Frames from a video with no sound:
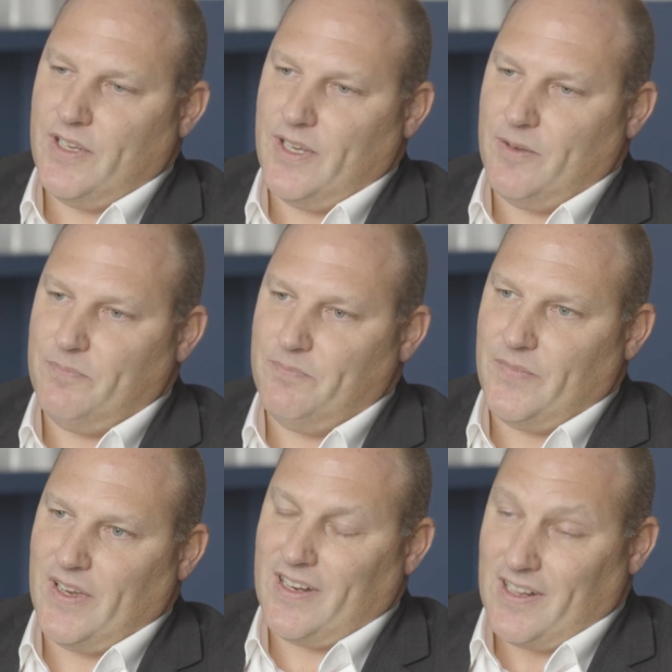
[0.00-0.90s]

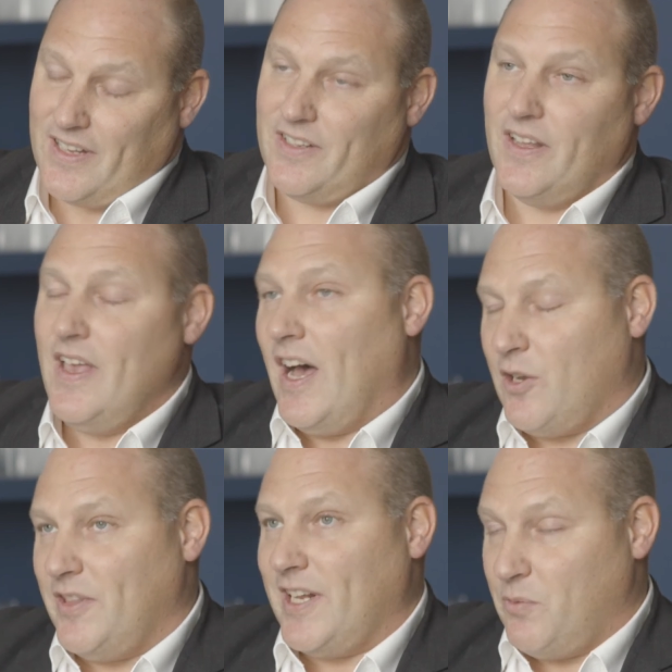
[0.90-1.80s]
And I'd like to, I
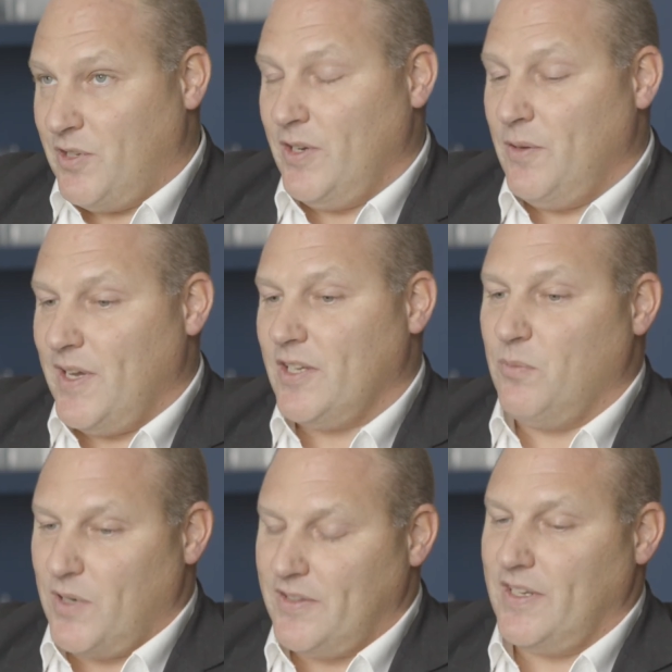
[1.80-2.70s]
don't think that was the only
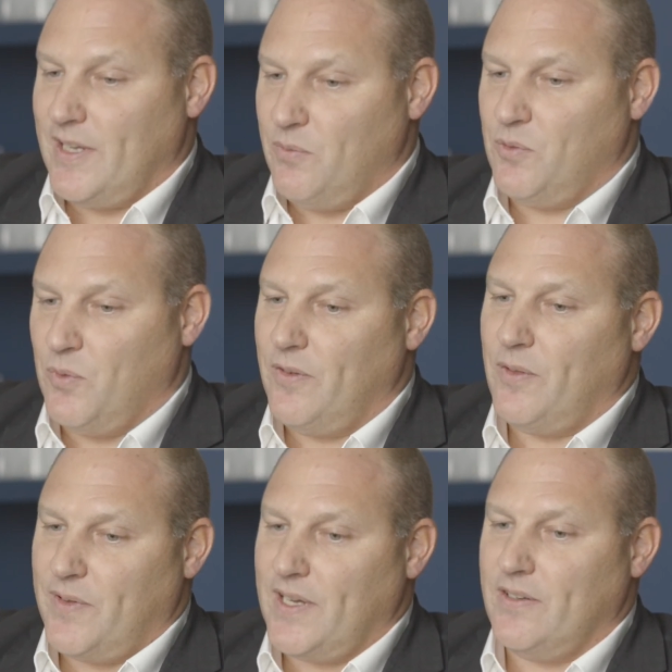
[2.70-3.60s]
factor, but I think that was one of
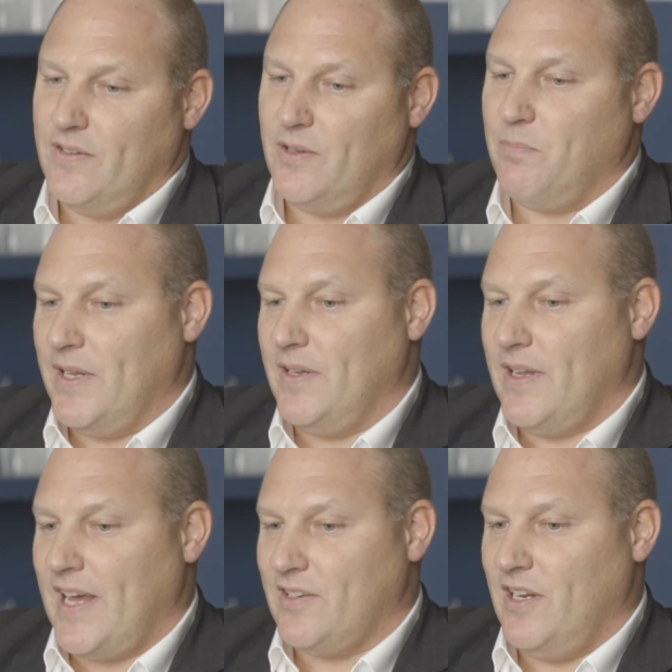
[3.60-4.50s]
the factors that meant
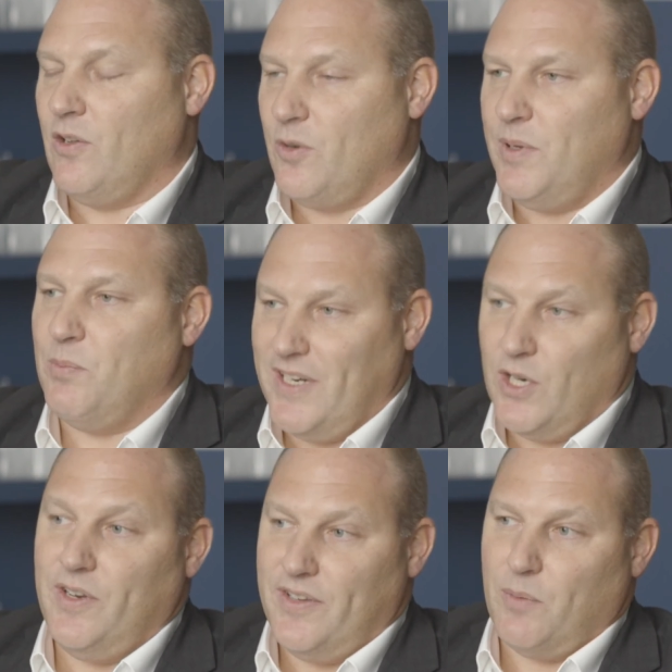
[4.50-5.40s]
actually a lot of people
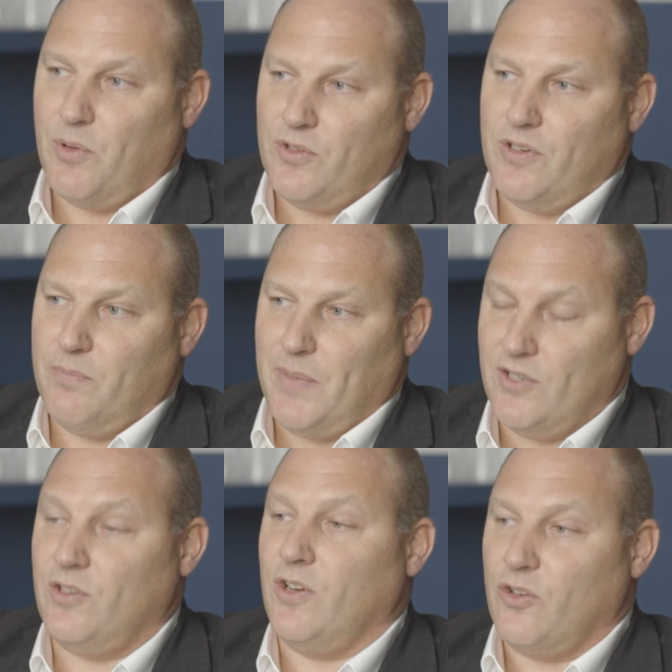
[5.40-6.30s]
increased their
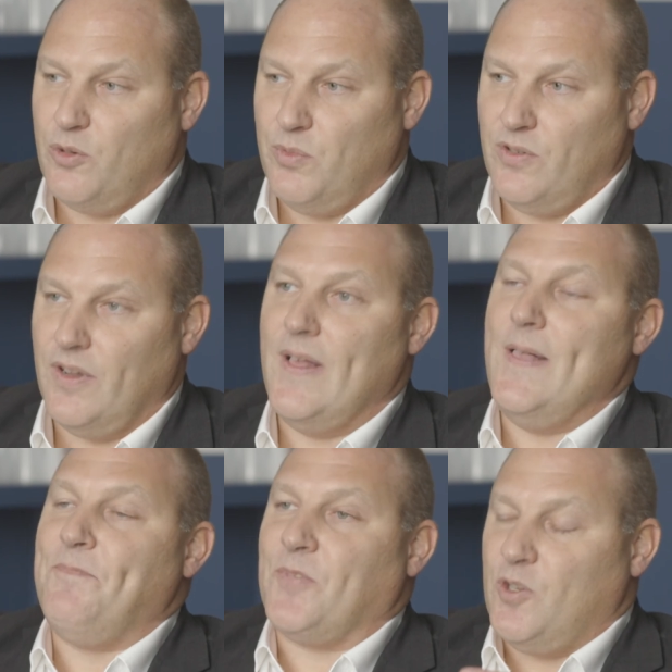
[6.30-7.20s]
pension contribution,
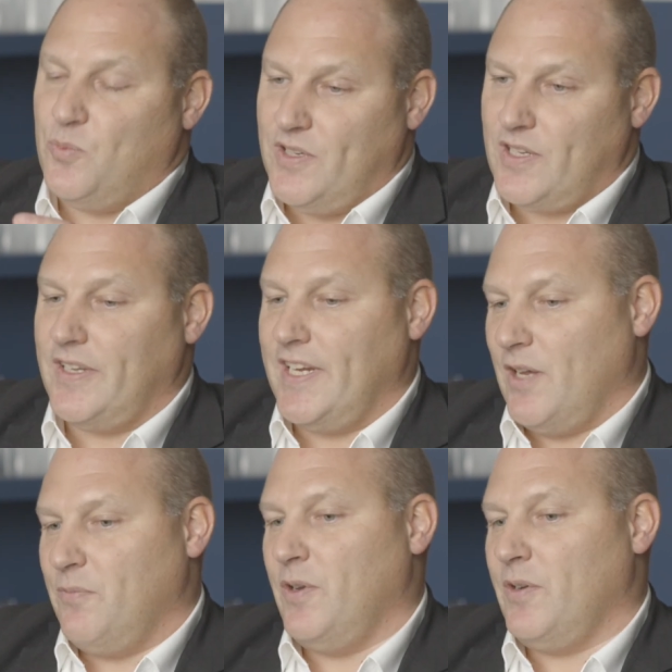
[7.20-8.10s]
because we suddenly
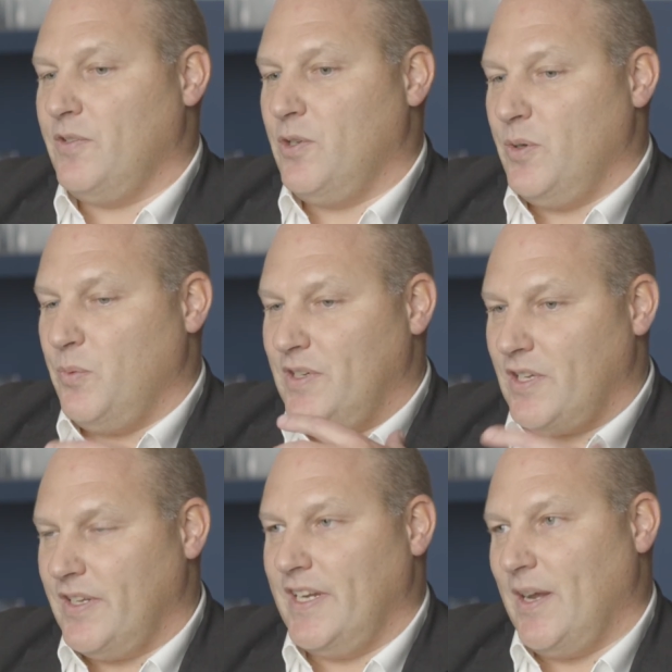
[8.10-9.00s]
gave focus to it, we
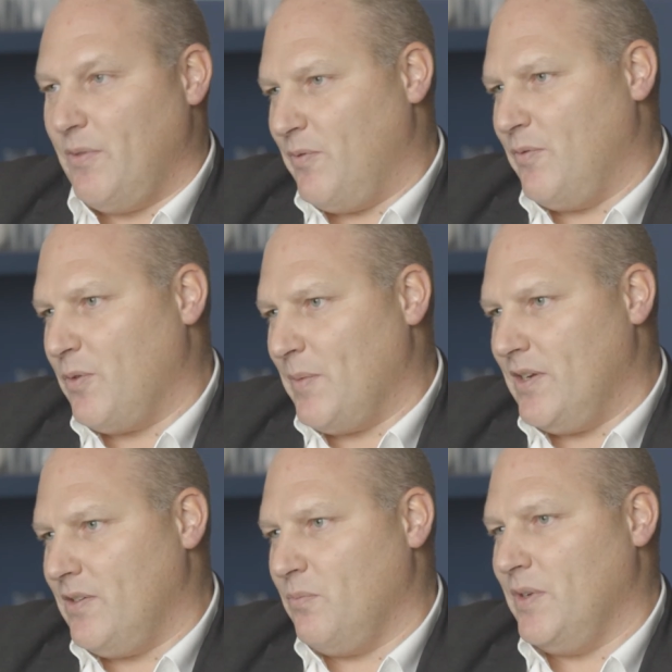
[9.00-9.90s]
suddenly gave them
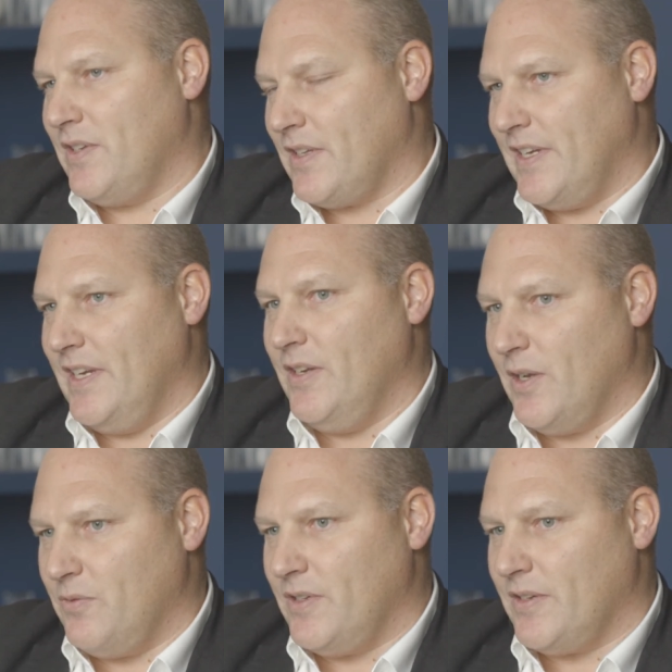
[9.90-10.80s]
information, we suddenly, you
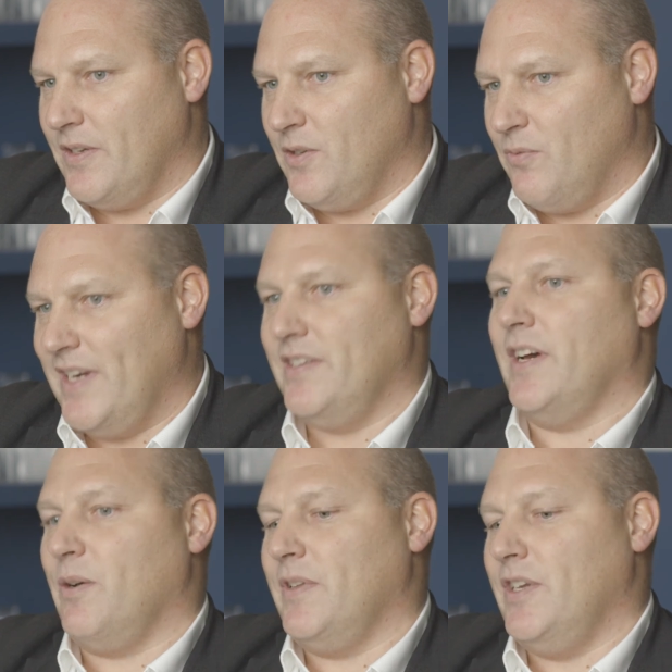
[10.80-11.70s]
know, started to raise it
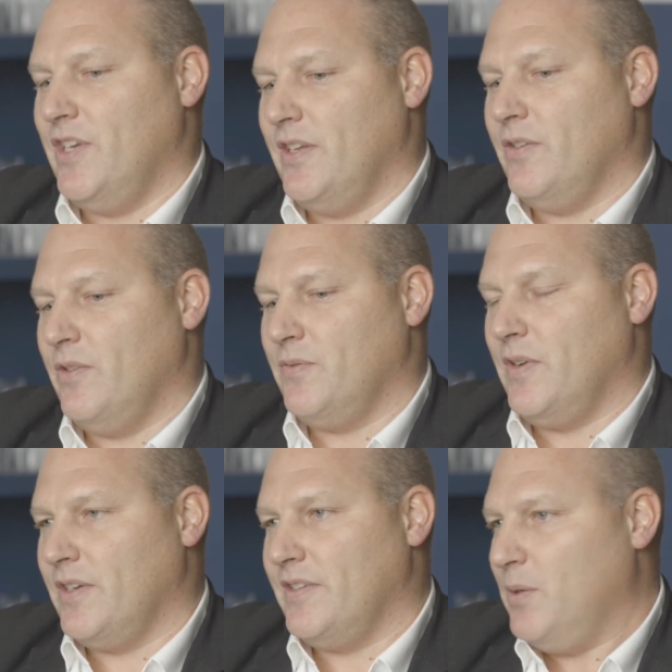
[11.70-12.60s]
up the agenda as
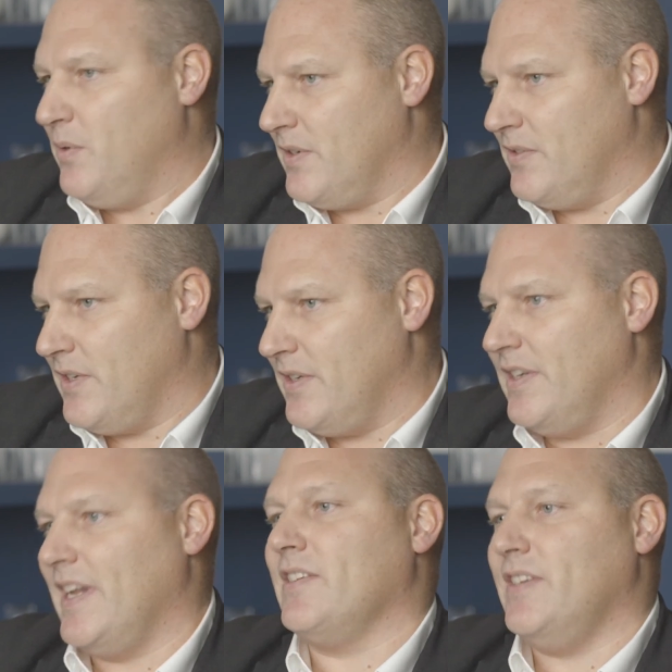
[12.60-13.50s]
far as they were
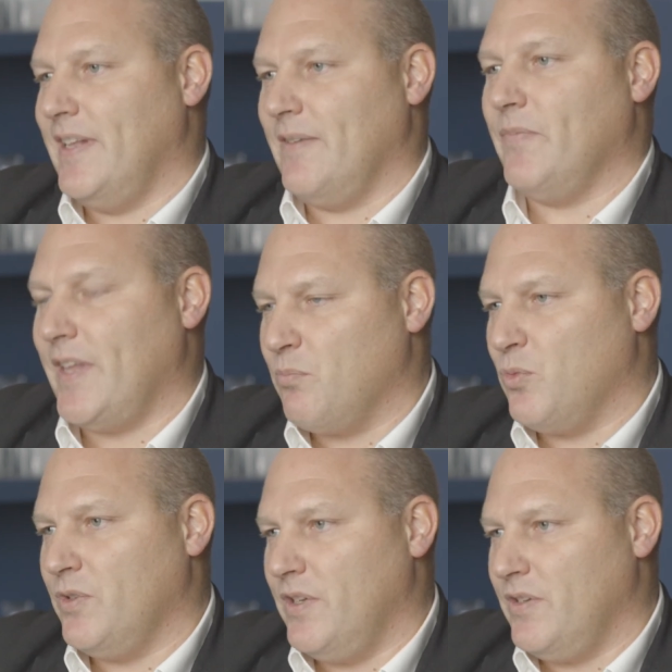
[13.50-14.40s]
concerned, and actually that
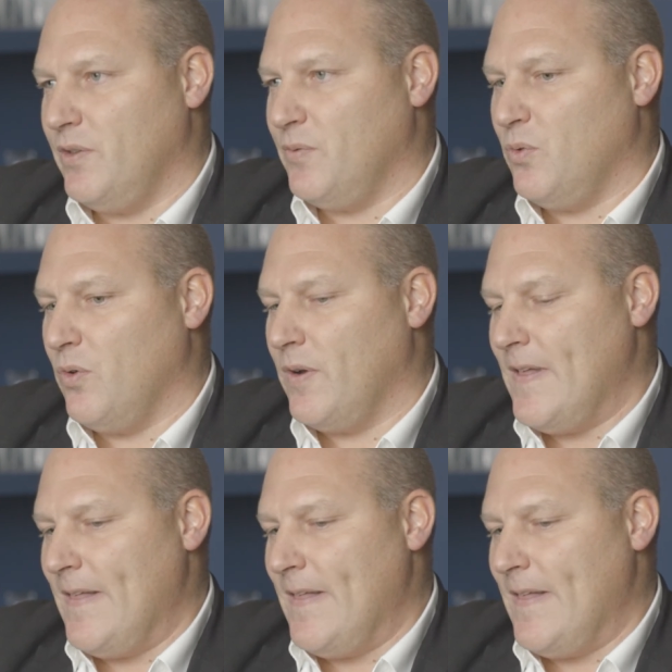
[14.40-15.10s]
brought it to the fore.